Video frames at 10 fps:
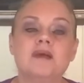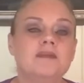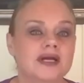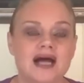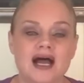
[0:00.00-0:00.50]

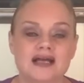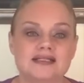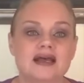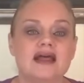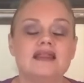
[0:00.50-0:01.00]
But guys,
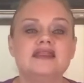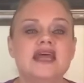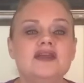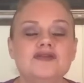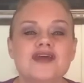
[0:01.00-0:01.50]

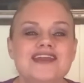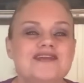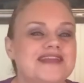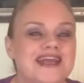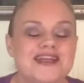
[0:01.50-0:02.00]
thank you, thank
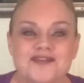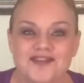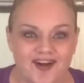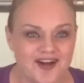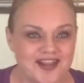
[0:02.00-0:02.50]
you, thank you
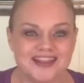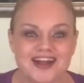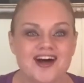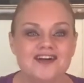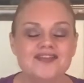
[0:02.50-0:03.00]
for all the
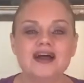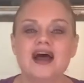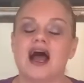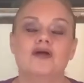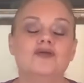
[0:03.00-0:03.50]
love.
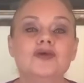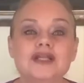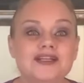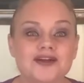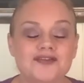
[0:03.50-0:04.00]
I
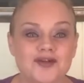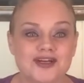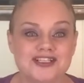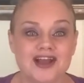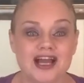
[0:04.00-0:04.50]
really look forward
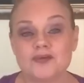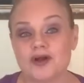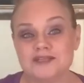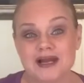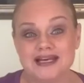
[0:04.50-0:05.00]
to you guys
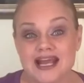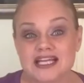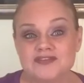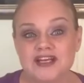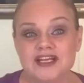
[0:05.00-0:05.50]
watching my
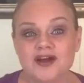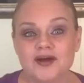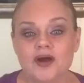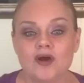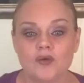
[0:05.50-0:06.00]
next
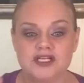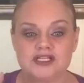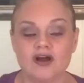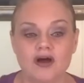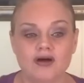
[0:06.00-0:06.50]
video, which
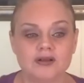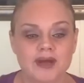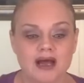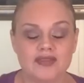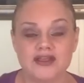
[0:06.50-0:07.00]
is all
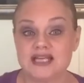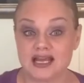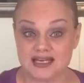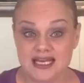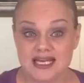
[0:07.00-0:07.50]
about the
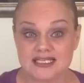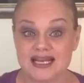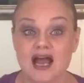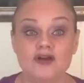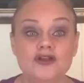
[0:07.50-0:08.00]
techniques and
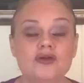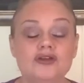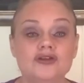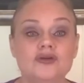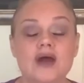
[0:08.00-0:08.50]
how you
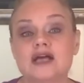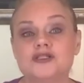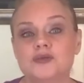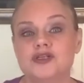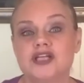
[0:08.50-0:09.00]
can do
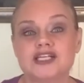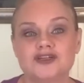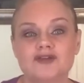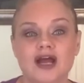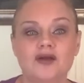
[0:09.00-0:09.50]
astral
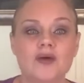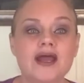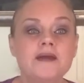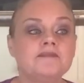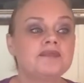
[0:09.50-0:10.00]
projection right away.